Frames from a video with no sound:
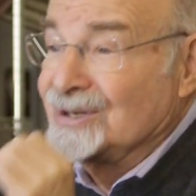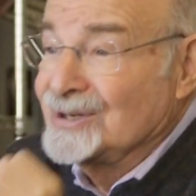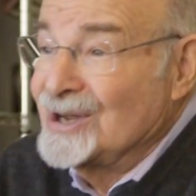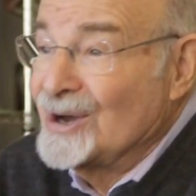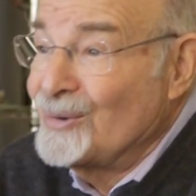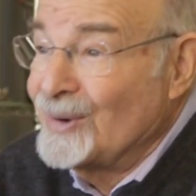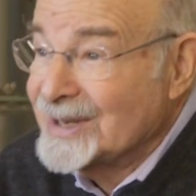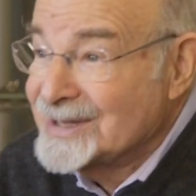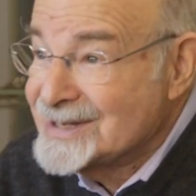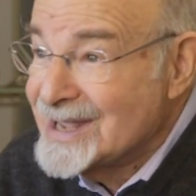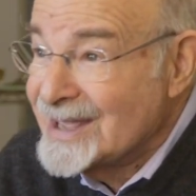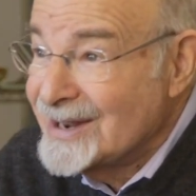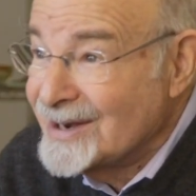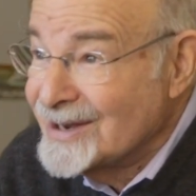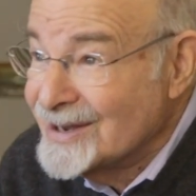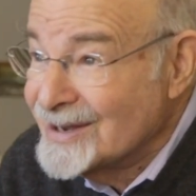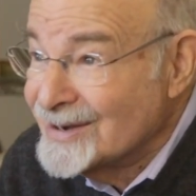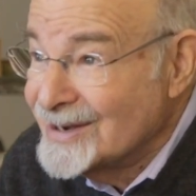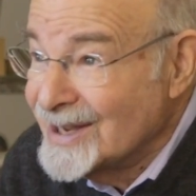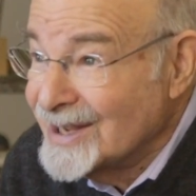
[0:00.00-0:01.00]
you know what data
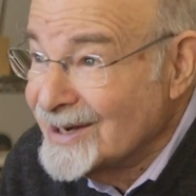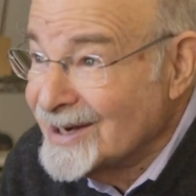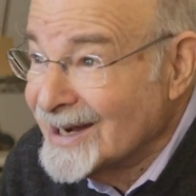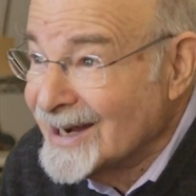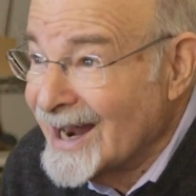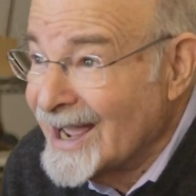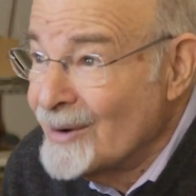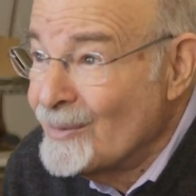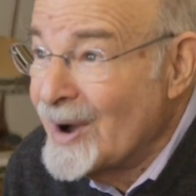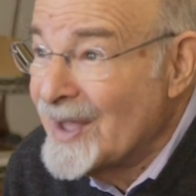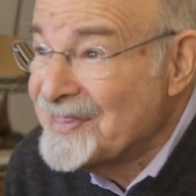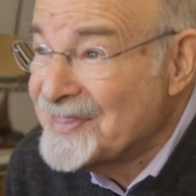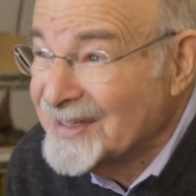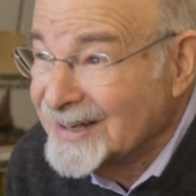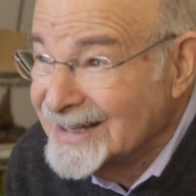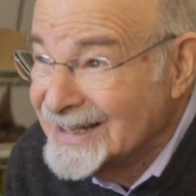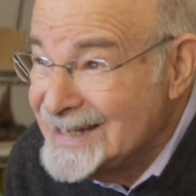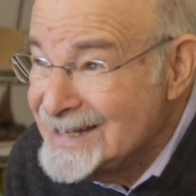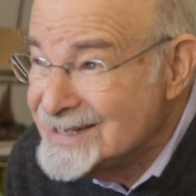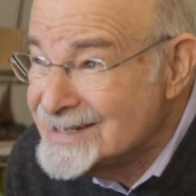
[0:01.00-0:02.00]
you need. And I want
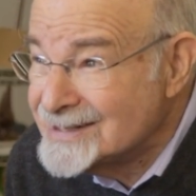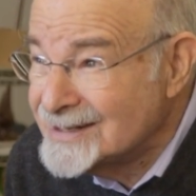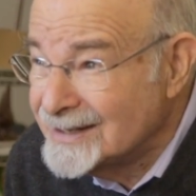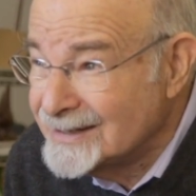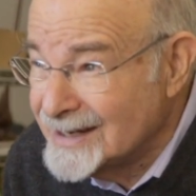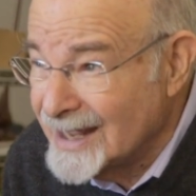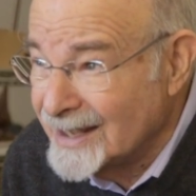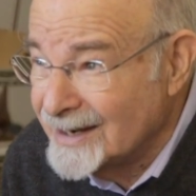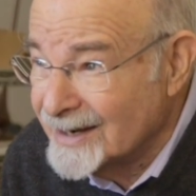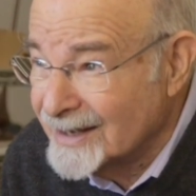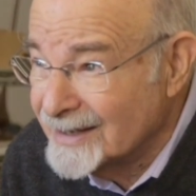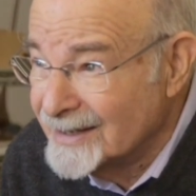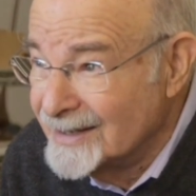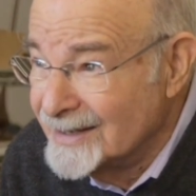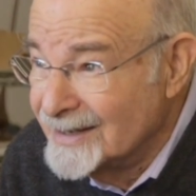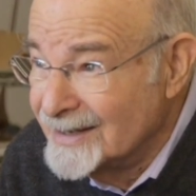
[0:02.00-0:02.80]
the least data